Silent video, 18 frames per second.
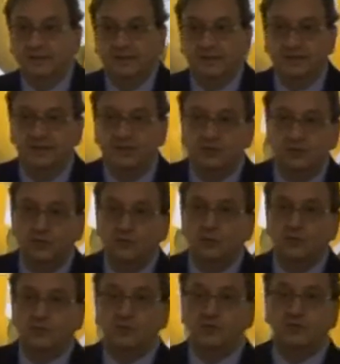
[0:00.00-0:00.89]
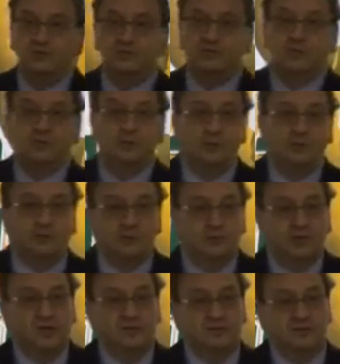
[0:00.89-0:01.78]
And you don't want to give them all
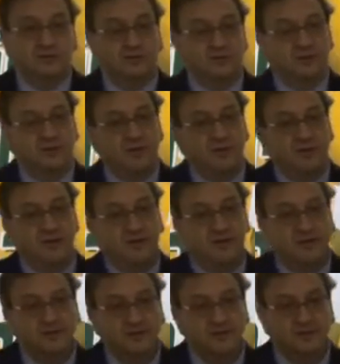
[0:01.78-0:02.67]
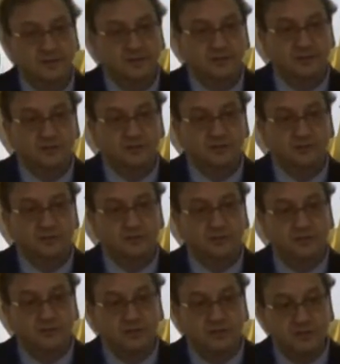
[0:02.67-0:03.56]
together. If
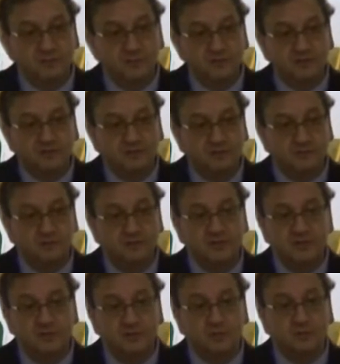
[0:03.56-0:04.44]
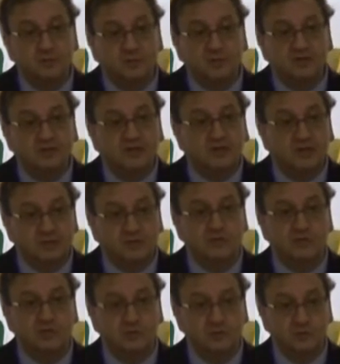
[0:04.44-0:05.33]
you suspect it based on what the
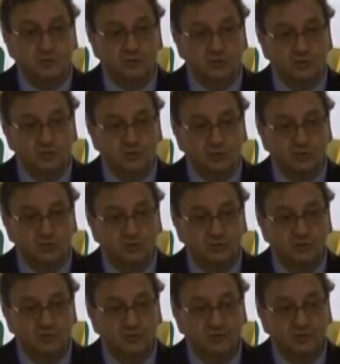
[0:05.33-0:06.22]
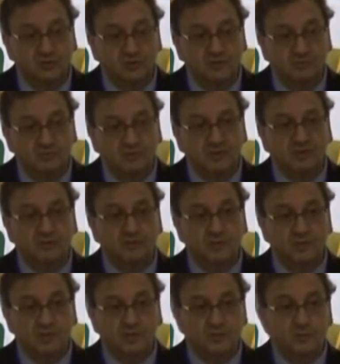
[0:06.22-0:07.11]
cultures would show. But if
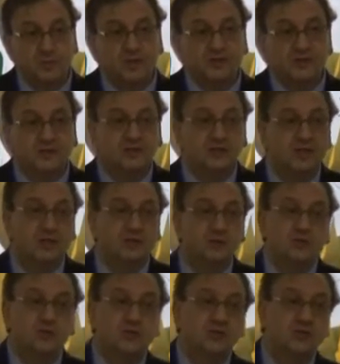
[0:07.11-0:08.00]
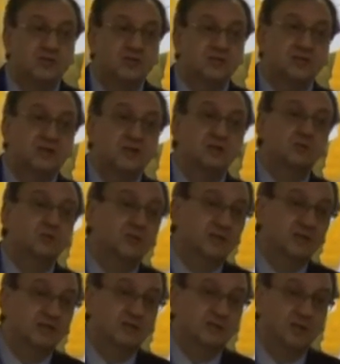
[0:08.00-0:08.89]
you suspect it, I usually start
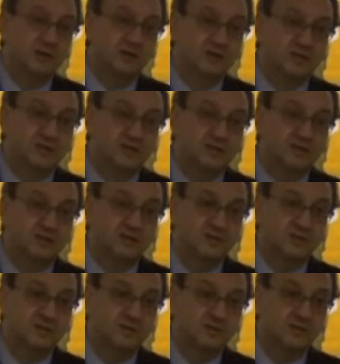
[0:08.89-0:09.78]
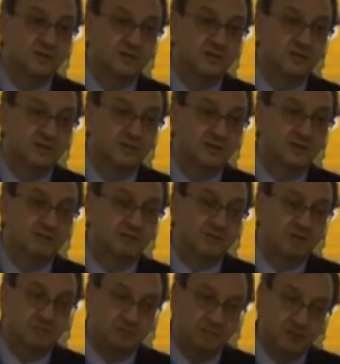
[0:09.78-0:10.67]
with antibiotics. If
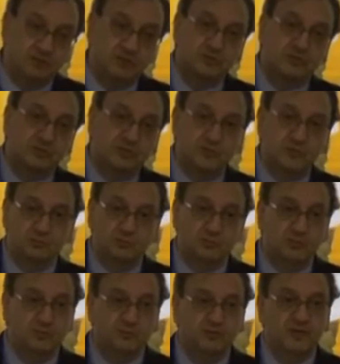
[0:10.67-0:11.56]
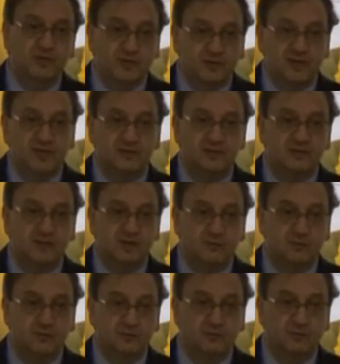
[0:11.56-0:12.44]
the patient is improving, yes,
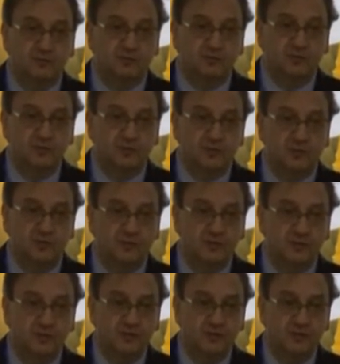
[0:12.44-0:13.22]
I will go forward.